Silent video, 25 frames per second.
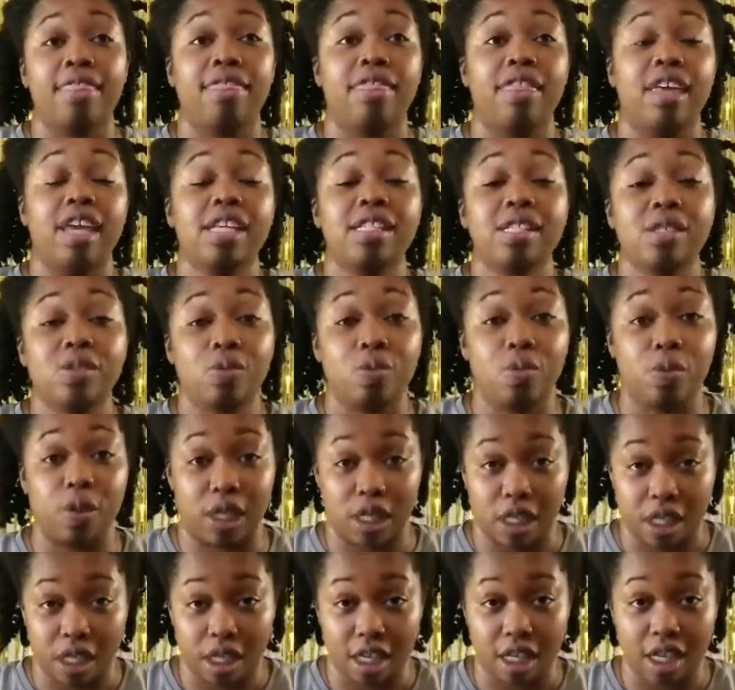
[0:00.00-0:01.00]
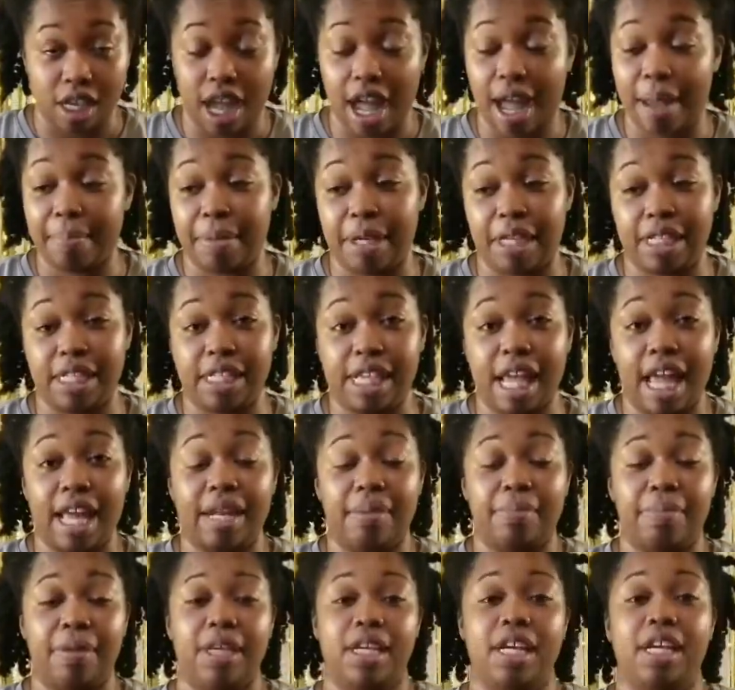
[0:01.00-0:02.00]
This week, I'm
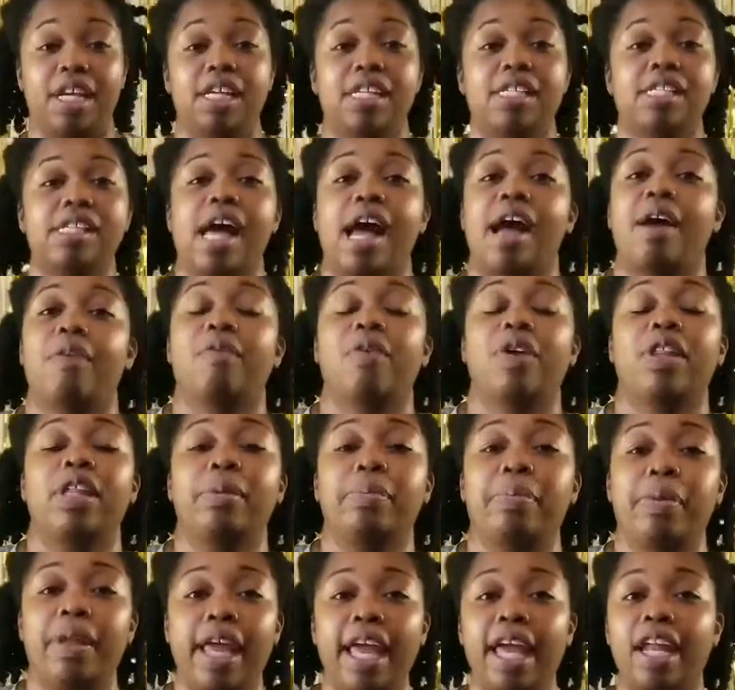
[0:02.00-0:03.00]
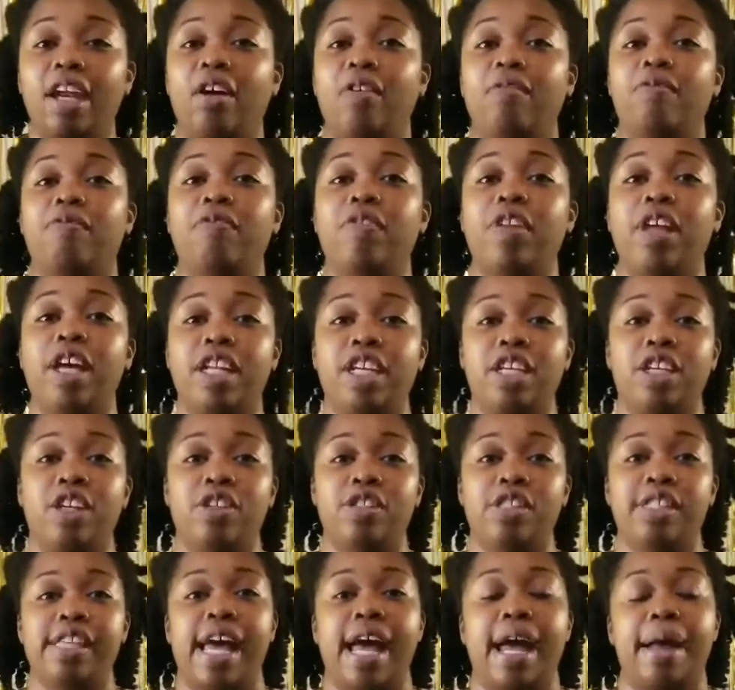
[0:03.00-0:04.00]
excited because I really plan on flooding
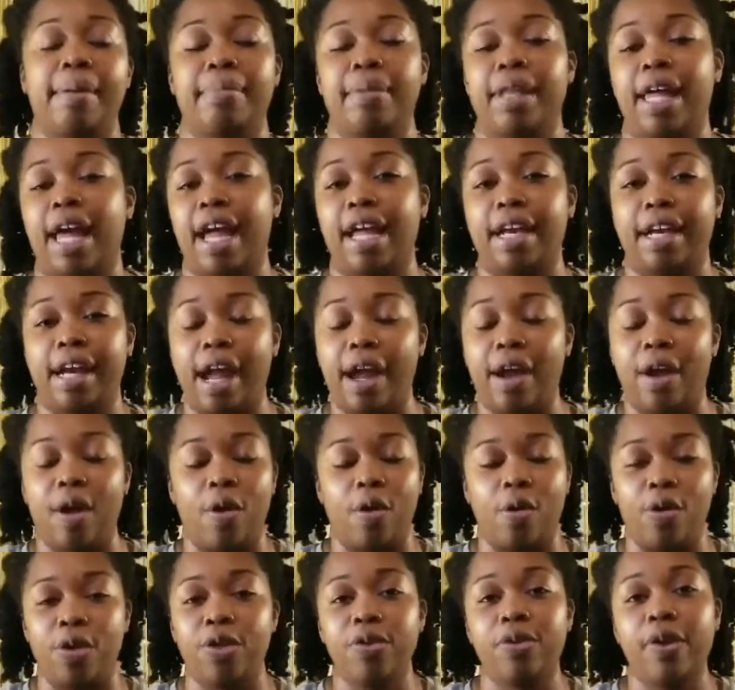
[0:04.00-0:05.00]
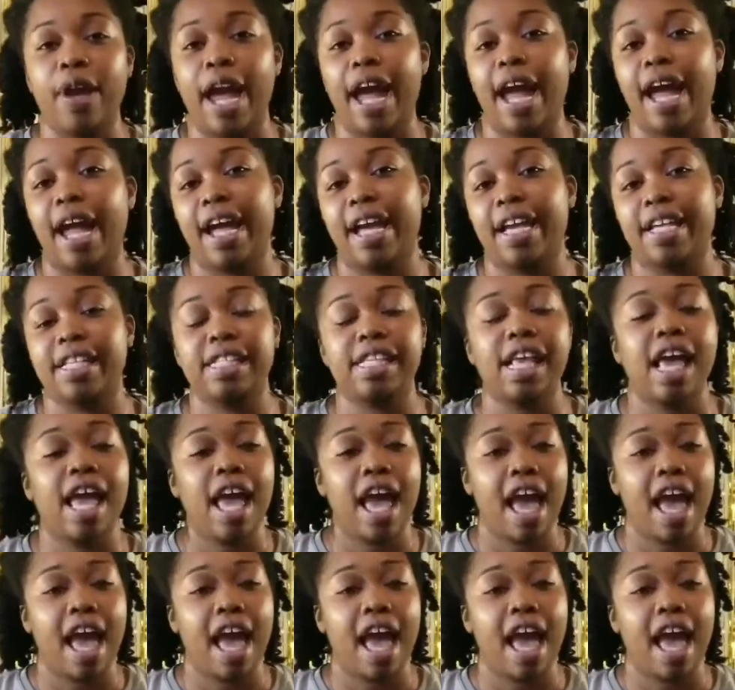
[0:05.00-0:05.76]
your timeline. I owe you guys.